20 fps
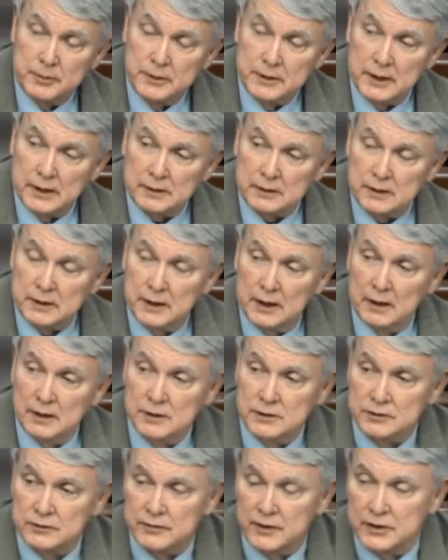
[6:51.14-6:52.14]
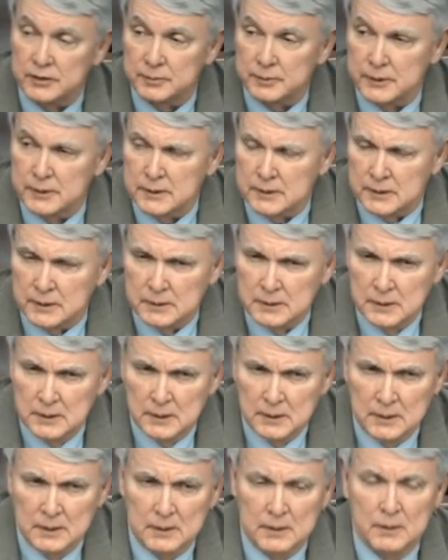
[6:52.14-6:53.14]
protect the county's investment in it.
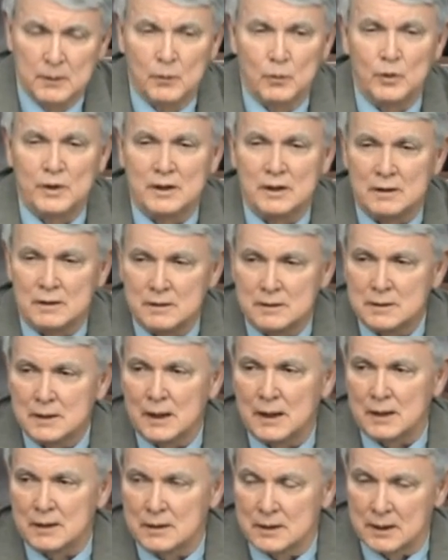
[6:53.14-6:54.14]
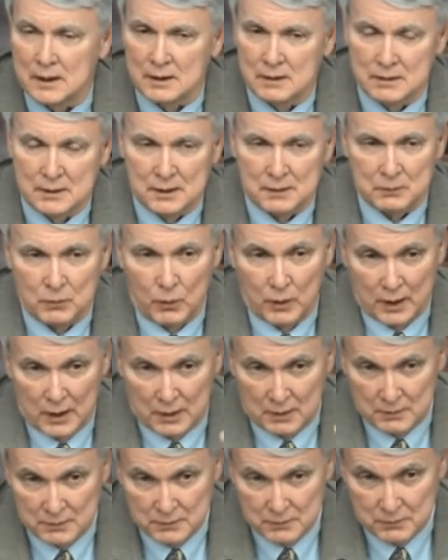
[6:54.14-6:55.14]
We learned out of that
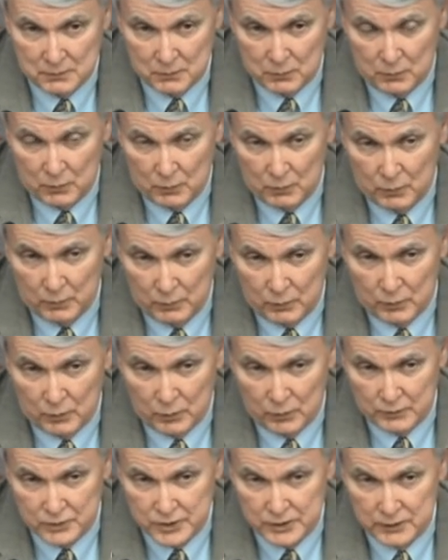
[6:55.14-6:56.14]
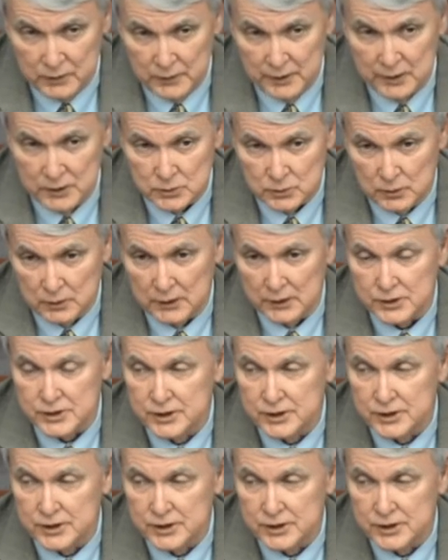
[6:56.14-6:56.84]
while we want to know if CON is working.